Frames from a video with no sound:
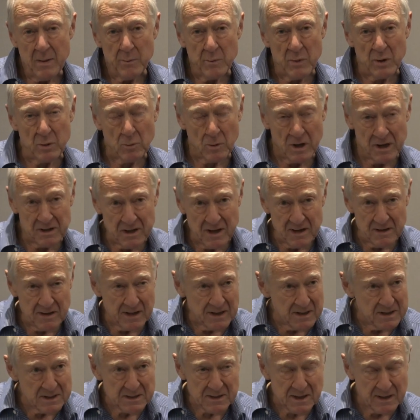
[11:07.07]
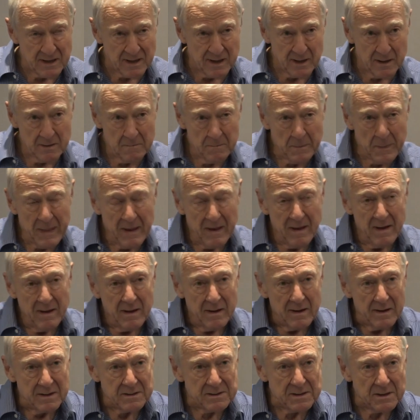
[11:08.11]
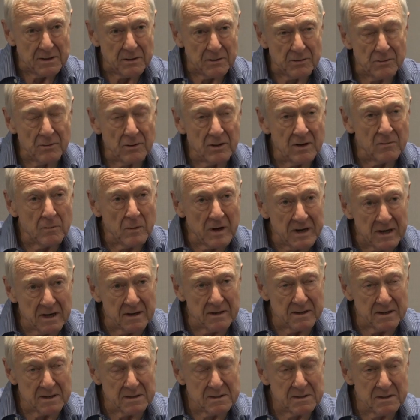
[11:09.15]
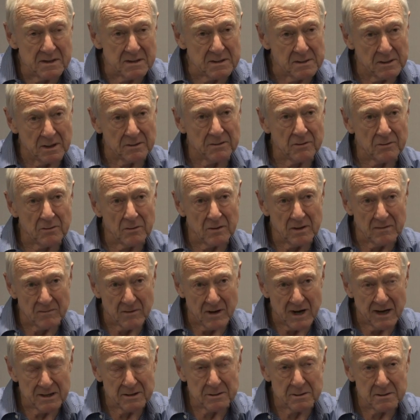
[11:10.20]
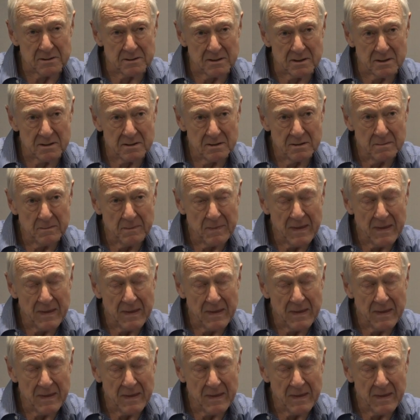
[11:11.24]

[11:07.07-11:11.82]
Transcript: But one thing that is clear is that the rule of wickedness is not the rule of righteousness.